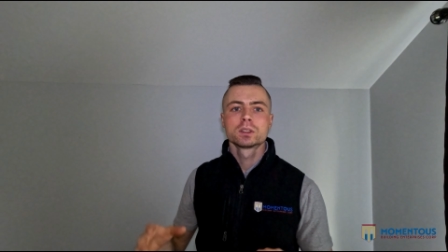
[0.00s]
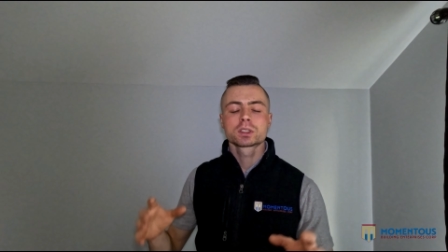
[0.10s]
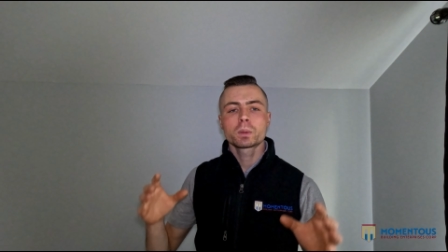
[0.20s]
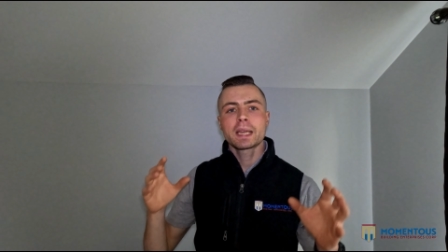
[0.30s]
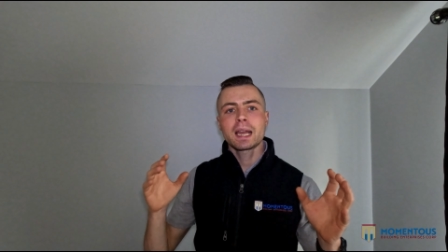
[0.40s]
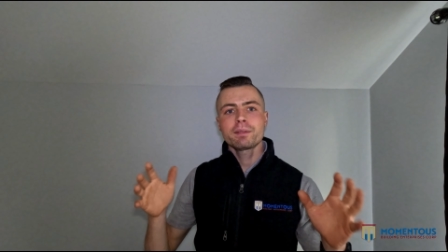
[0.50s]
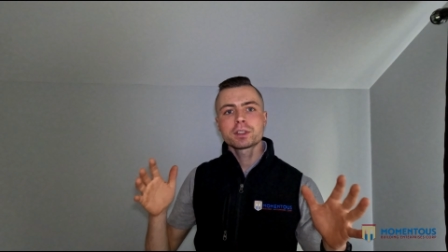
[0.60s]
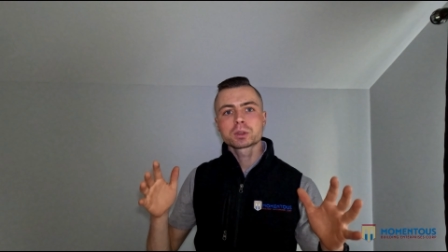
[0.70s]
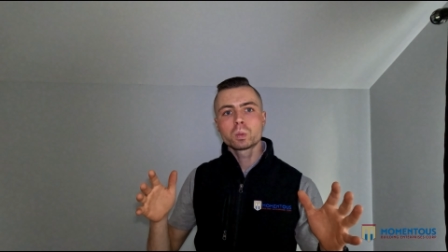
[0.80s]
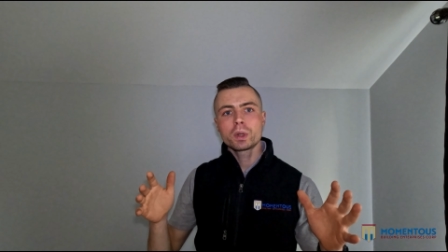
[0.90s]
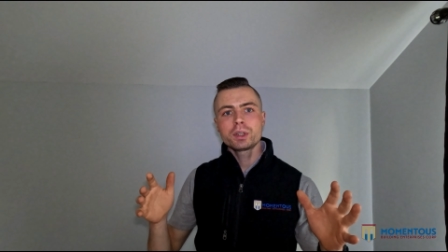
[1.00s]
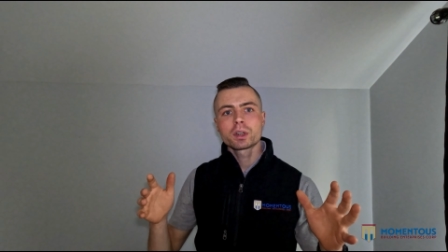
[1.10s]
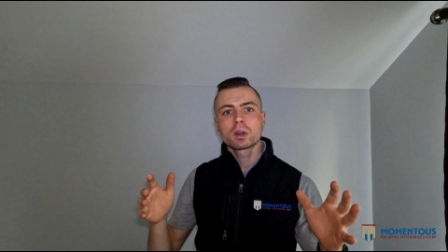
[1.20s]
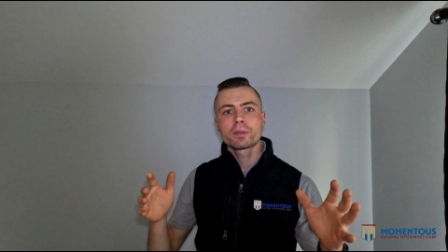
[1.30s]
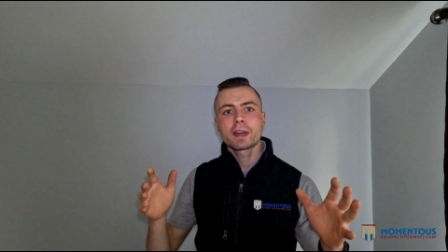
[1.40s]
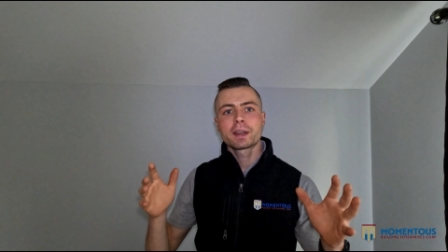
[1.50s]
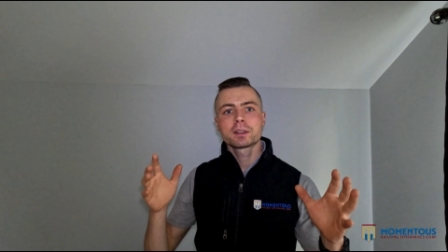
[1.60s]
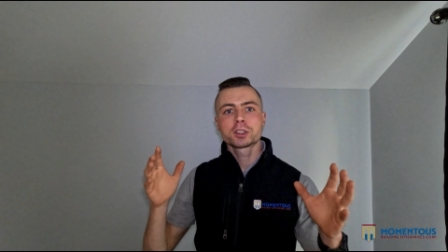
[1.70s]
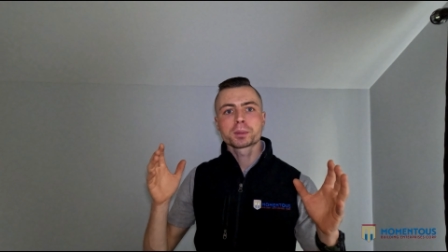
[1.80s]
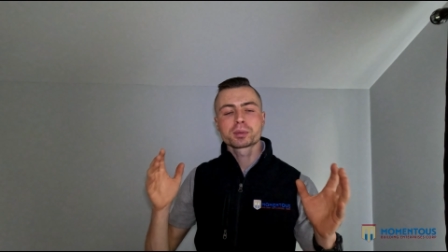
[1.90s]
So we have this window that
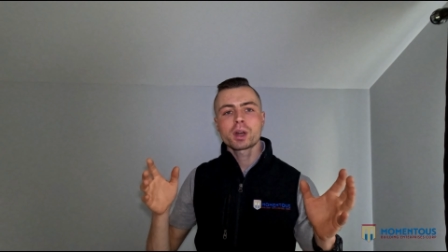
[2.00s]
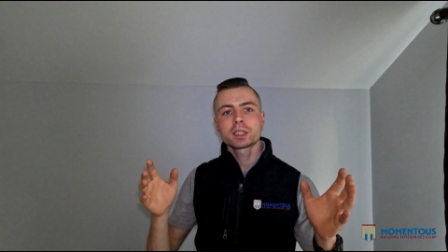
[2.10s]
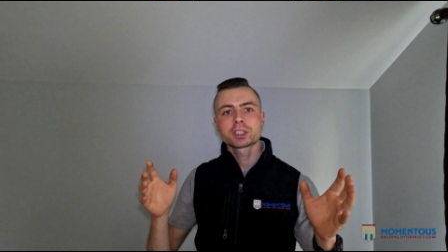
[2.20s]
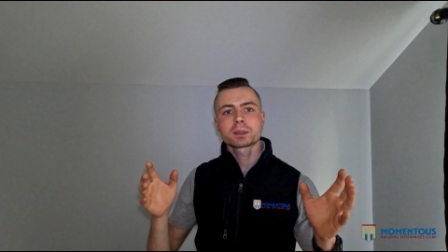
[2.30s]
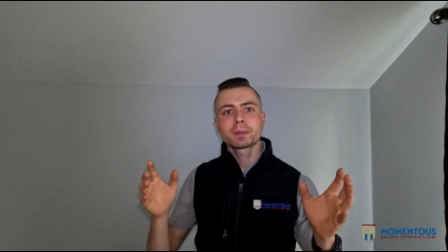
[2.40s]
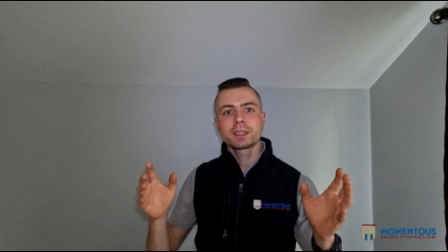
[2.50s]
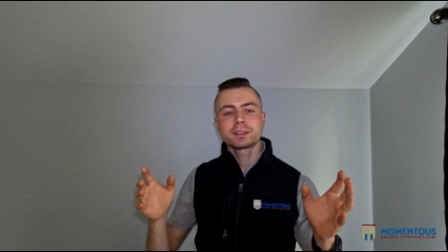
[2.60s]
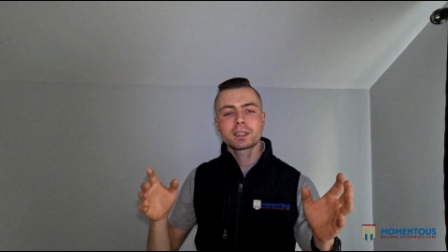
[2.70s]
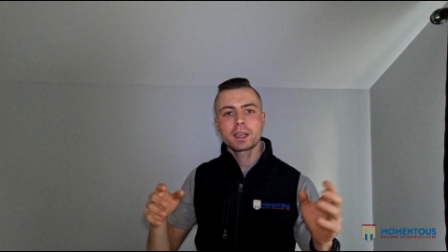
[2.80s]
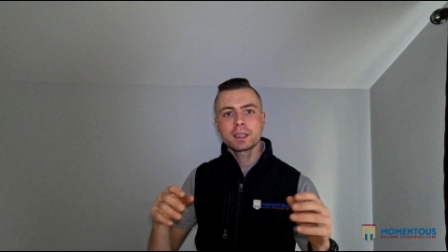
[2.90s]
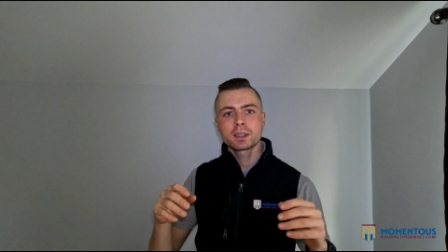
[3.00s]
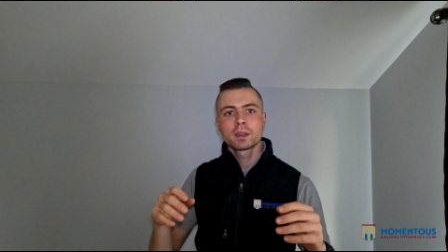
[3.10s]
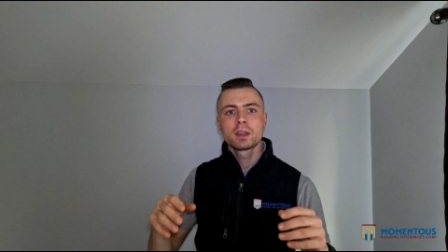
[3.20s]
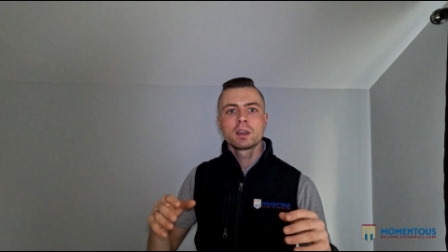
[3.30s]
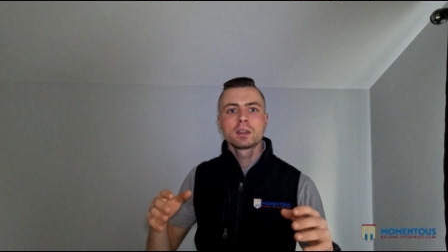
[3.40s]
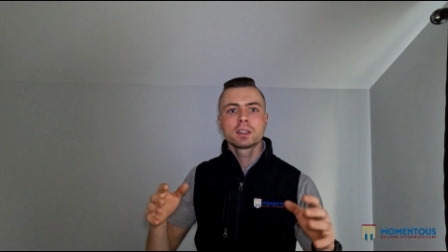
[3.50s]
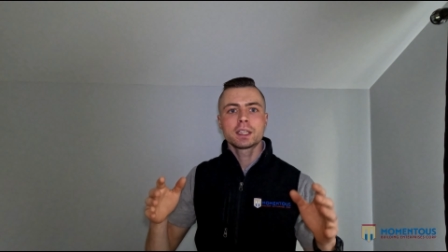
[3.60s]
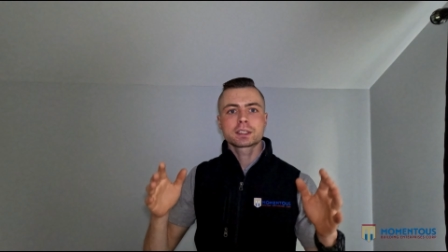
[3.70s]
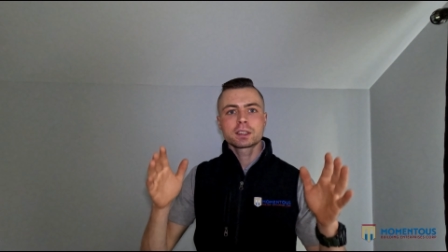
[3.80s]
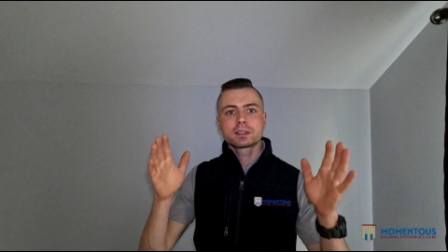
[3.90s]
your project might take
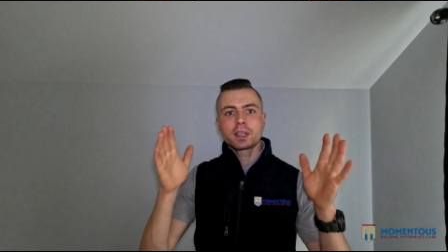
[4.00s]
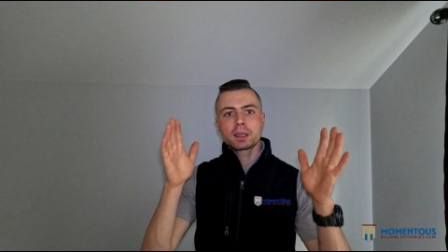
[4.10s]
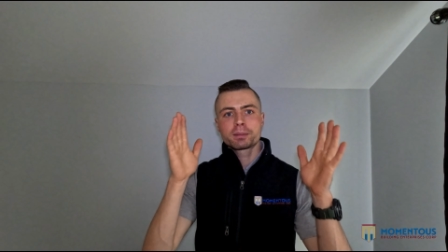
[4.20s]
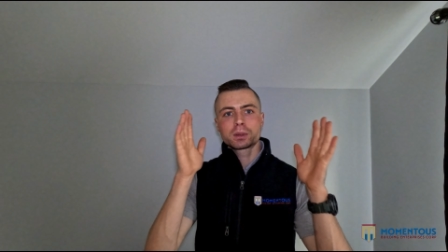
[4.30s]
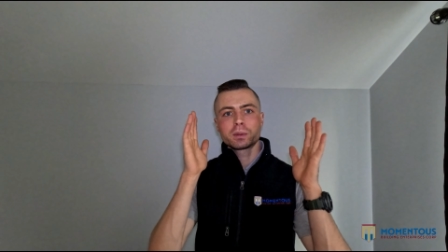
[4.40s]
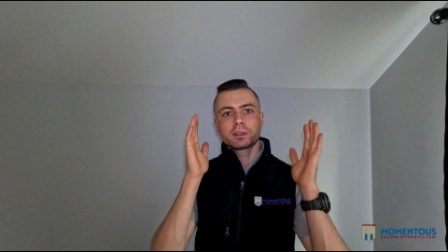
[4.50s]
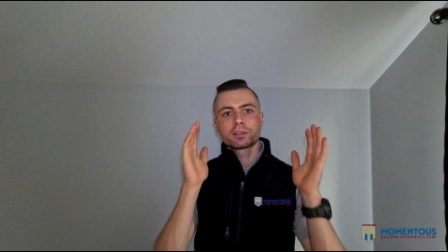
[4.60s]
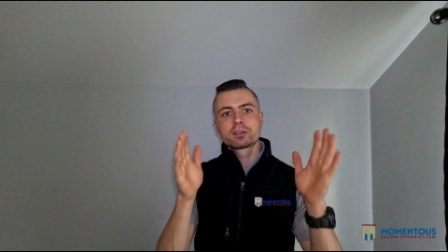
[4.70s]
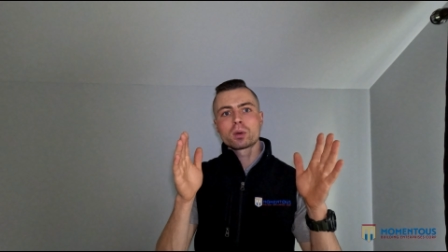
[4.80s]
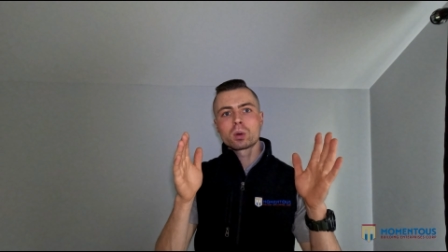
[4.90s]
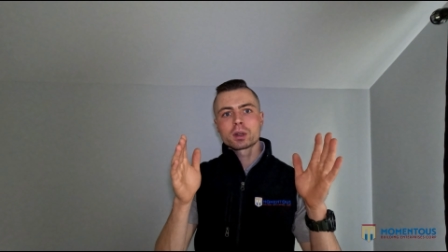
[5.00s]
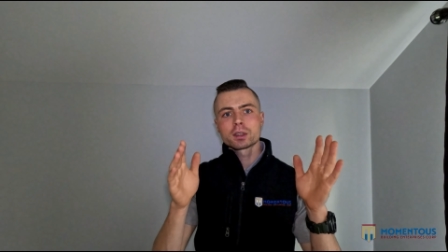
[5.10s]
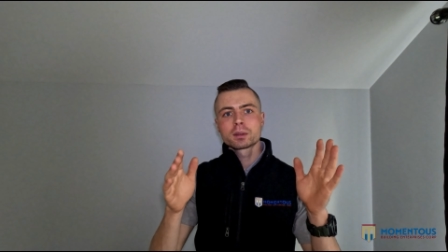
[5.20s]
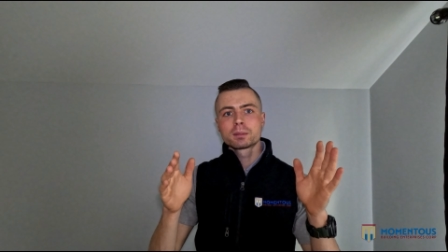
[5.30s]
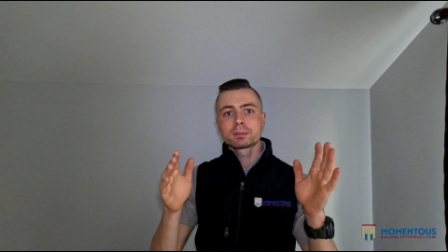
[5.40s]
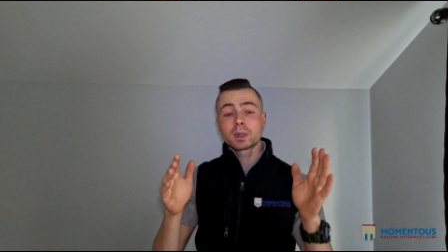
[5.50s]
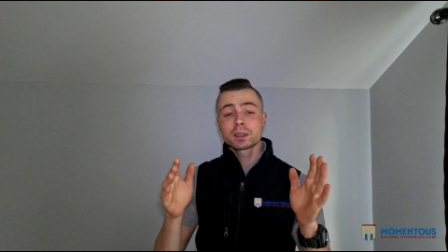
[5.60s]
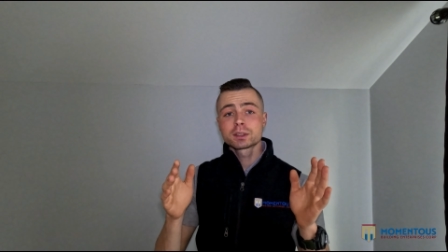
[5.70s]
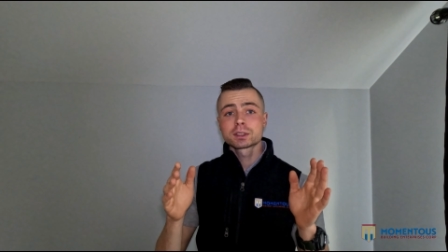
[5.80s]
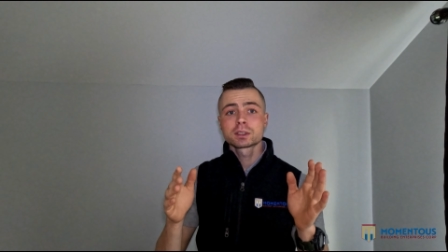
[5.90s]
is going to take between 4
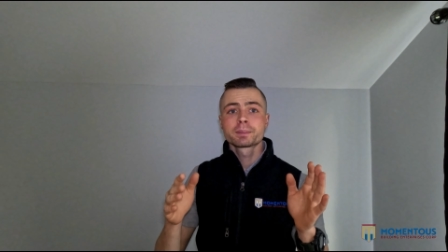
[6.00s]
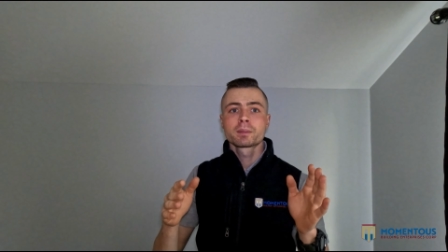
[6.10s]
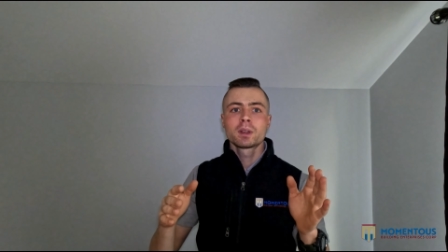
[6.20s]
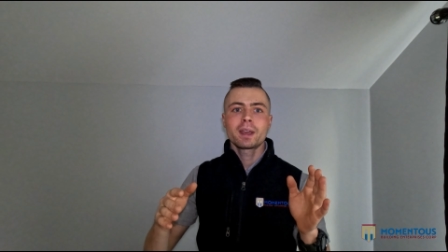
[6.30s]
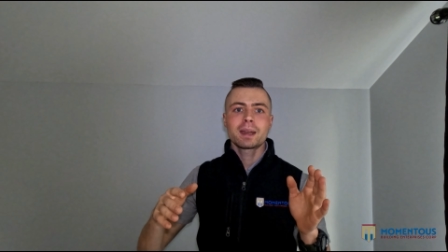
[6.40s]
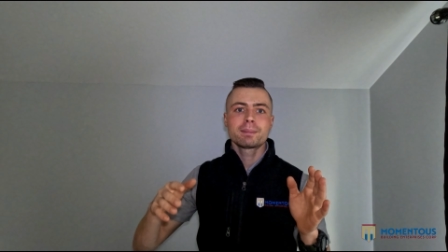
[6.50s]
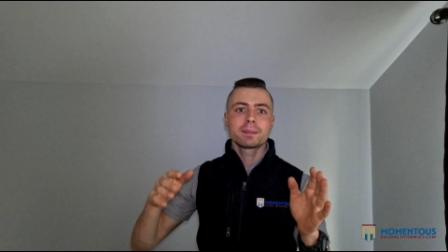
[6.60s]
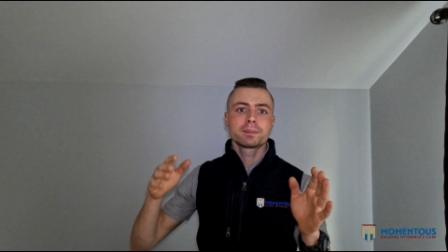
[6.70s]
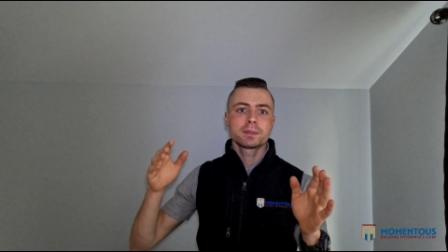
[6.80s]
months and